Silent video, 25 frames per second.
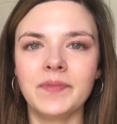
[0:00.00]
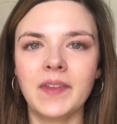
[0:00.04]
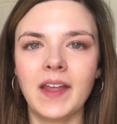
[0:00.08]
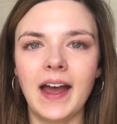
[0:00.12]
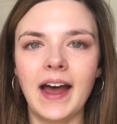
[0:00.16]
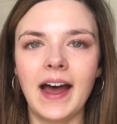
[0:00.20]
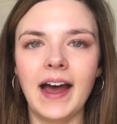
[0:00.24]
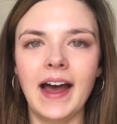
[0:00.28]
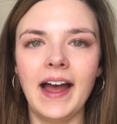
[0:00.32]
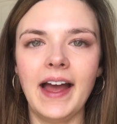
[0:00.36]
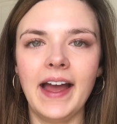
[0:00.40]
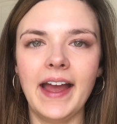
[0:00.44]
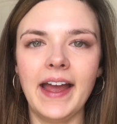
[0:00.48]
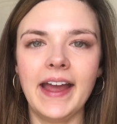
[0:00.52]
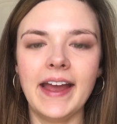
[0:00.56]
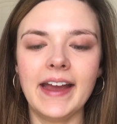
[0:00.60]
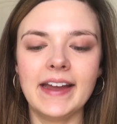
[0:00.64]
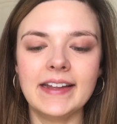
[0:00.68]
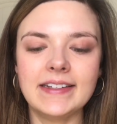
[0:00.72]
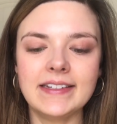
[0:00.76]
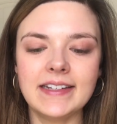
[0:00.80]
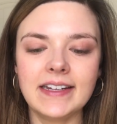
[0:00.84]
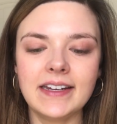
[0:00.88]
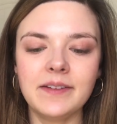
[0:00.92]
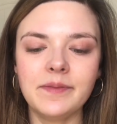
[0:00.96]
I
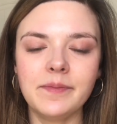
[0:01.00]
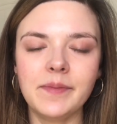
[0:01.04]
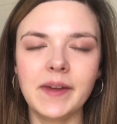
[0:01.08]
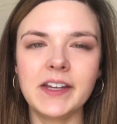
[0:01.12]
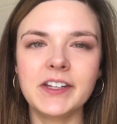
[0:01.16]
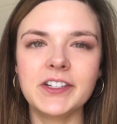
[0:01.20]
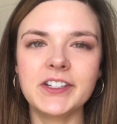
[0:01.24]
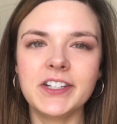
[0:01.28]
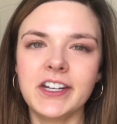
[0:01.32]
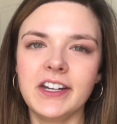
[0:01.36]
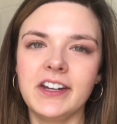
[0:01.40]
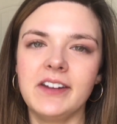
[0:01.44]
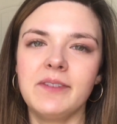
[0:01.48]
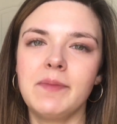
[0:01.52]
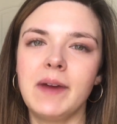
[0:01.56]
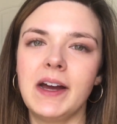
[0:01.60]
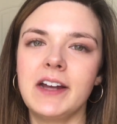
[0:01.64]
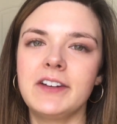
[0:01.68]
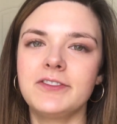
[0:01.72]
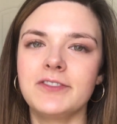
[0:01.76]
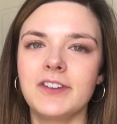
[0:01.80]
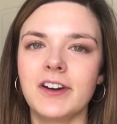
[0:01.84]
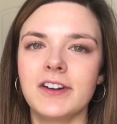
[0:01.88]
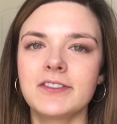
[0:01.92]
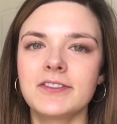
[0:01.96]
did mention in my
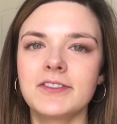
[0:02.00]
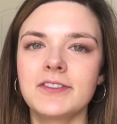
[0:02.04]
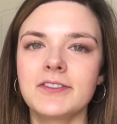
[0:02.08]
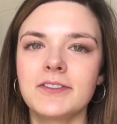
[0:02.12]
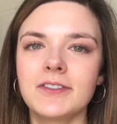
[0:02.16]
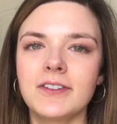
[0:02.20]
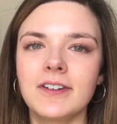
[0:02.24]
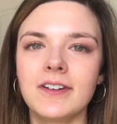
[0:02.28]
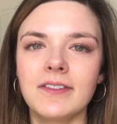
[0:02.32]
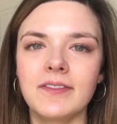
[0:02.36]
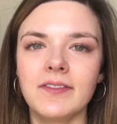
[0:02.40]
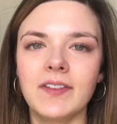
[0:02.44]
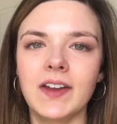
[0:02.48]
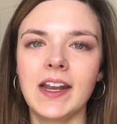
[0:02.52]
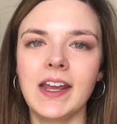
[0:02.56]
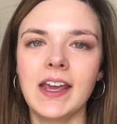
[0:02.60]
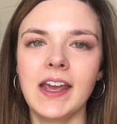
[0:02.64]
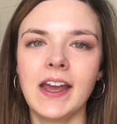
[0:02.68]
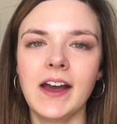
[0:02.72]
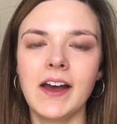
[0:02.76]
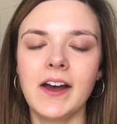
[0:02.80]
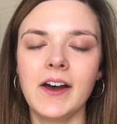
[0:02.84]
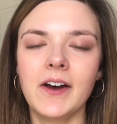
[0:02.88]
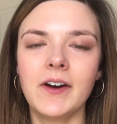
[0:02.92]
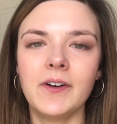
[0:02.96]
drugstore
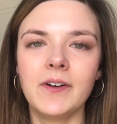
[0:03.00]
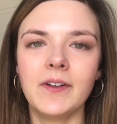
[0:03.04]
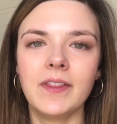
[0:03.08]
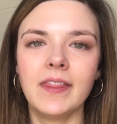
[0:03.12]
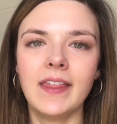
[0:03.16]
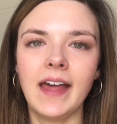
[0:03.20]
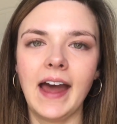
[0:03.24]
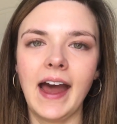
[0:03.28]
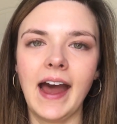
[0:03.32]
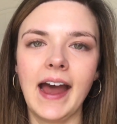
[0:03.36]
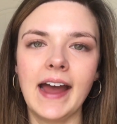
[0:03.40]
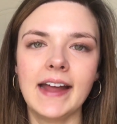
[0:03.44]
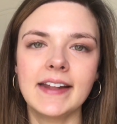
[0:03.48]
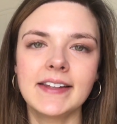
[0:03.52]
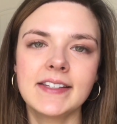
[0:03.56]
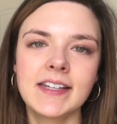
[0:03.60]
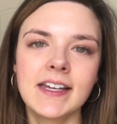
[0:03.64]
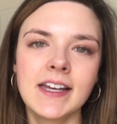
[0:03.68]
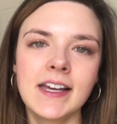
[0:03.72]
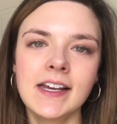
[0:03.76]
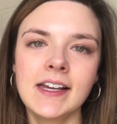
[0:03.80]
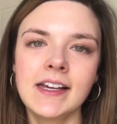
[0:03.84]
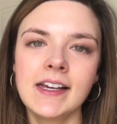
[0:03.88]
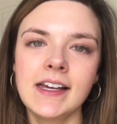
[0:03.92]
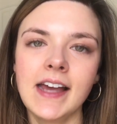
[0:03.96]
video that
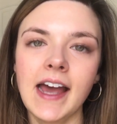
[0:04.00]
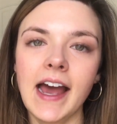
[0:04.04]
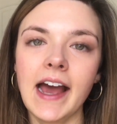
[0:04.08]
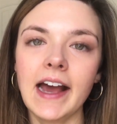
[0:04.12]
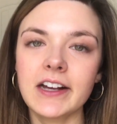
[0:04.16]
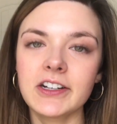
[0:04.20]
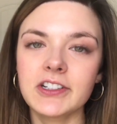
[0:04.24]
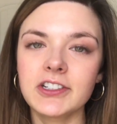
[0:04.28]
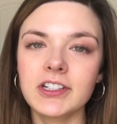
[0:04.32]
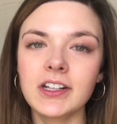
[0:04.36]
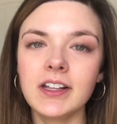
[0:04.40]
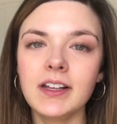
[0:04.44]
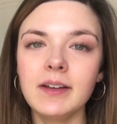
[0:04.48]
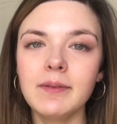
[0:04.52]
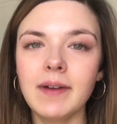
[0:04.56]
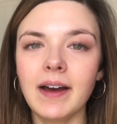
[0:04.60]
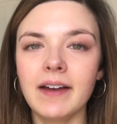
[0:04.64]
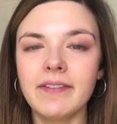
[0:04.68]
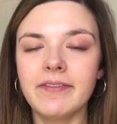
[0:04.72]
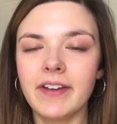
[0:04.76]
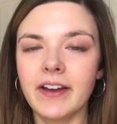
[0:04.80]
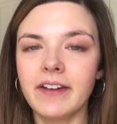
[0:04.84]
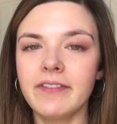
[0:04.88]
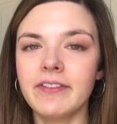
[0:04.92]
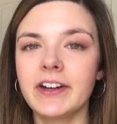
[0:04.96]
Actually, my
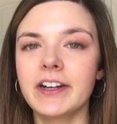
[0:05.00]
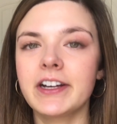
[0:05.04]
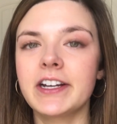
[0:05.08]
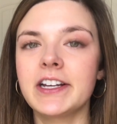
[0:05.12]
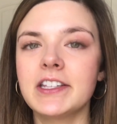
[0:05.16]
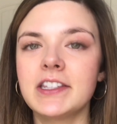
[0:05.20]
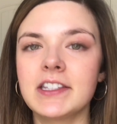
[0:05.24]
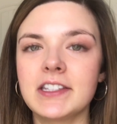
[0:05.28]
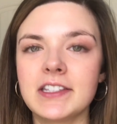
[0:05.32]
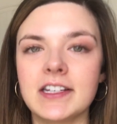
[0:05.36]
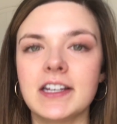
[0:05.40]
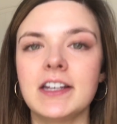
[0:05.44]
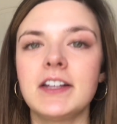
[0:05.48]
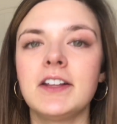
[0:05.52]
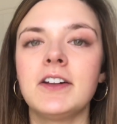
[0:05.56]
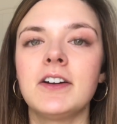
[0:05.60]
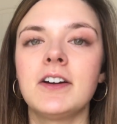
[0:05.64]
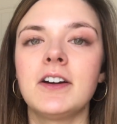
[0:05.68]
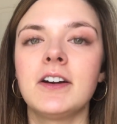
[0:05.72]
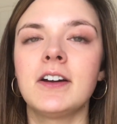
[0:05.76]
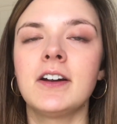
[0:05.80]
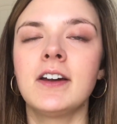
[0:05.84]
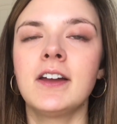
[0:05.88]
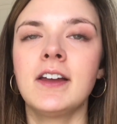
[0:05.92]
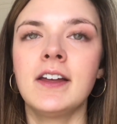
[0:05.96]
favorite
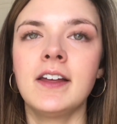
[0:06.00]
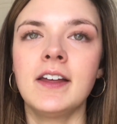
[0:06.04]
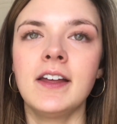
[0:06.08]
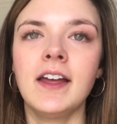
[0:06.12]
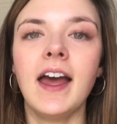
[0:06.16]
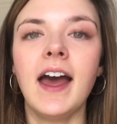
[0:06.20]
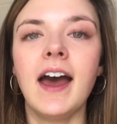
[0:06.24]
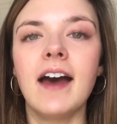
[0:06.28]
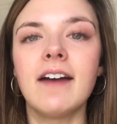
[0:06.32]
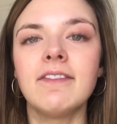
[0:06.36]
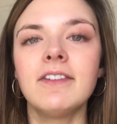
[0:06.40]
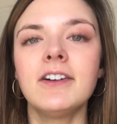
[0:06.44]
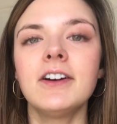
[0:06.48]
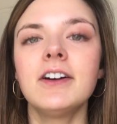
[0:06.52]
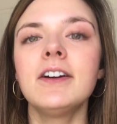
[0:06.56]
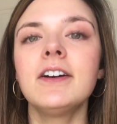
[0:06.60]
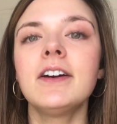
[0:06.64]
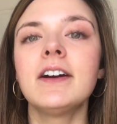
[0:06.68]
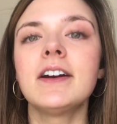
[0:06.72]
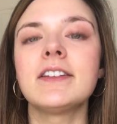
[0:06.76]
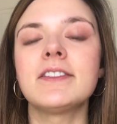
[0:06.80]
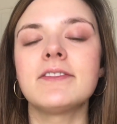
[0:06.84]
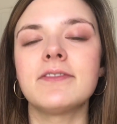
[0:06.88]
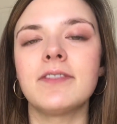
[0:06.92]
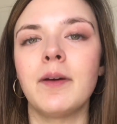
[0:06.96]
concealer ever
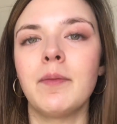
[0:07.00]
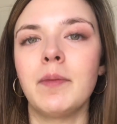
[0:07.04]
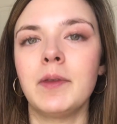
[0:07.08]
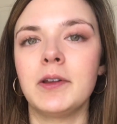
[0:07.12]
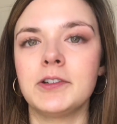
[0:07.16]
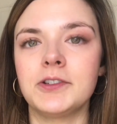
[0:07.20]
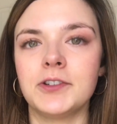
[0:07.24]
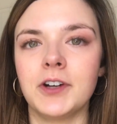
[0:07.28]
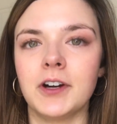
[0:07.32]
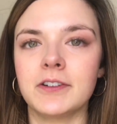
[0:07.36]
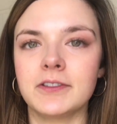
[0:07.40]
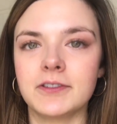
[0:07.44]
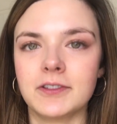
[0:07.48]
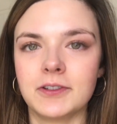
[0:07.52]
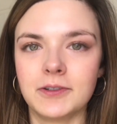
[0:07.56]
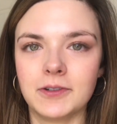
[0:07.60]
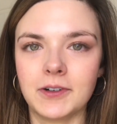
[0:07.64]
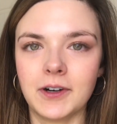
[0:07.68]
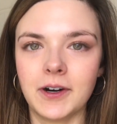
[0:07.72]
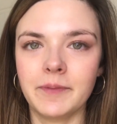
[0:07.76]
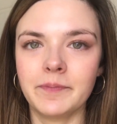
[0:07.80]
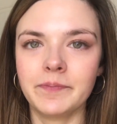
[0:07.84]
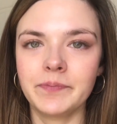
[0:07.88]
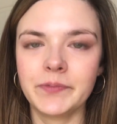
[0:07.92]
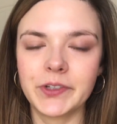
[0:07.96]
is from the
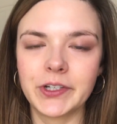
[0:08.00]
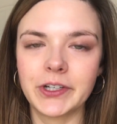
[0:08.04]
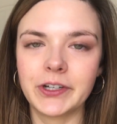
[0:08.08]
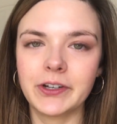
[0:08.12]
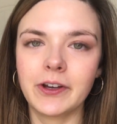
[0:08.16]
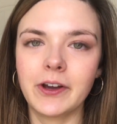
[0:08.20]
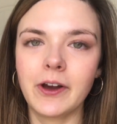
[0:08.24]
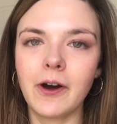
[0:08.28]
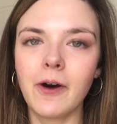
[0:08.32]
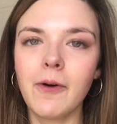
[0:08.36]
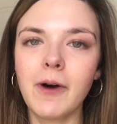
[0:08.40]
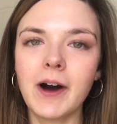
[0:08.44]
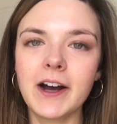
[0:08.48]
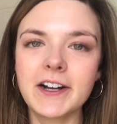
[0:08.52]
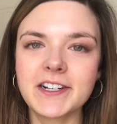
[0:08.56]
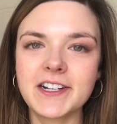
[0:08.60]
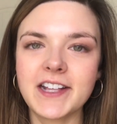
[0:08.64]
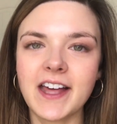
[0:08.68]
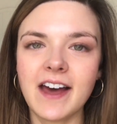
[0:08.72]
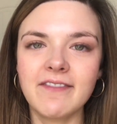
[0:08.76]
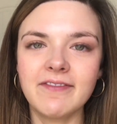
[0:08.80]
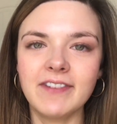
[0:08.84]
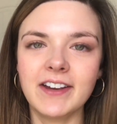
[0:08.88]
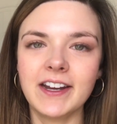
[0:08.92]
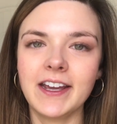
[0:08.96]
drugstore. So go watch
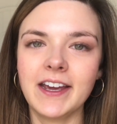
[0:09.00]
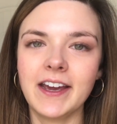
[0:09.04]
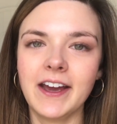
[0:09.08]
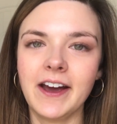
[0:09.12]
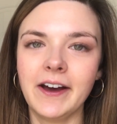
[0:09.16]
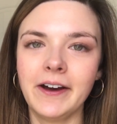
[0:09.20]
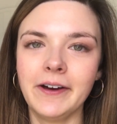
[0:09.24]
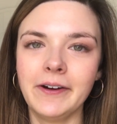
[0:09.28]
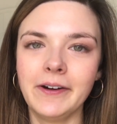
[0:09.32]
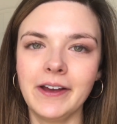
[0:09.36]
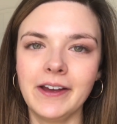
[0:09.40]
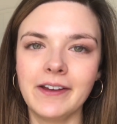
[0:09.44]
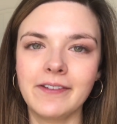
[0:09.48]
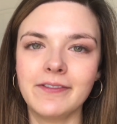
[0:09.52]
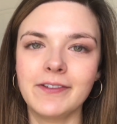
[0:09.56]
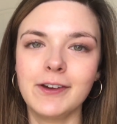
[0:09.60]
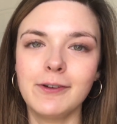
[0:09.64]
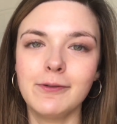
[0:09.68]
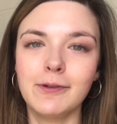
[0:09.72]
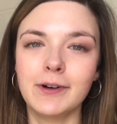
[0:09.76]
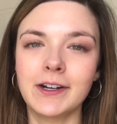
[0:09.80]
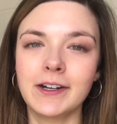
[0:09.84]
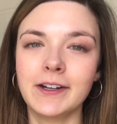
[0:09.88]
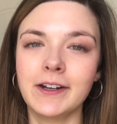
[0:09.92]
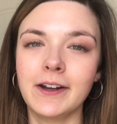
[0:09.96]
that video if you
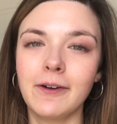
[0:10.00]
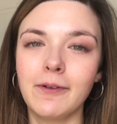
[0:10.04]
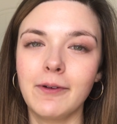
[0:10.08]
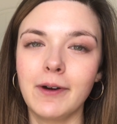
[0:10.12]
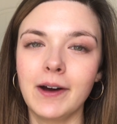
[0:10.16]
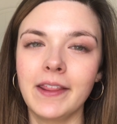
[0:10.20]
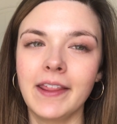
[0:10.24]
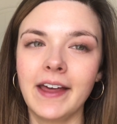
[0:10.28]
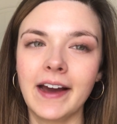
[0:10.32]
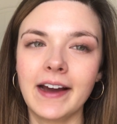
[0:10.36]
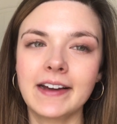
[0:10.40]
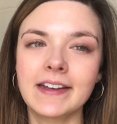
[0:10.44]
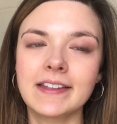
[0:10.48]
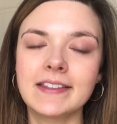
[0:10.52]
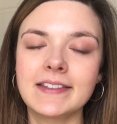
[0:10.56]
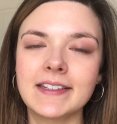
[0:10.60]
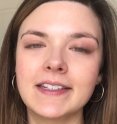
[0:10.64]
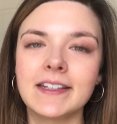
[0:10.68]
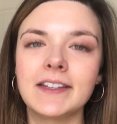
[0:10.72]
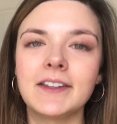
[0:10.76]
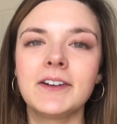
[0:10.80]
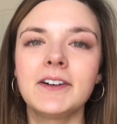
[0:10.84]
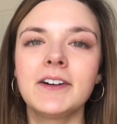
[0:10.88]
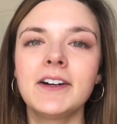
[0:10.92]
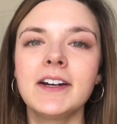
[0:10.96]
want to know what that
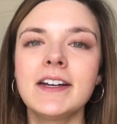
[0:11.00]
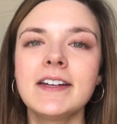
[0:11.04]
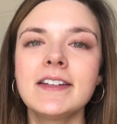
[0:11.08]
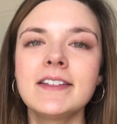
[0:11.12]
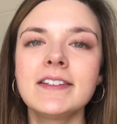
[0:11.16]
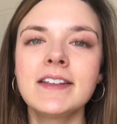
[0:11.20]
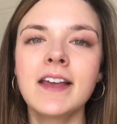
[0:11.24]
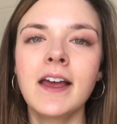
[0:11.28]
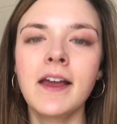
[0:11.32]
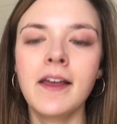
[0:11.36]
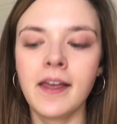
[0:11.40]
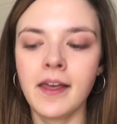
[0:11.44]
concealer is.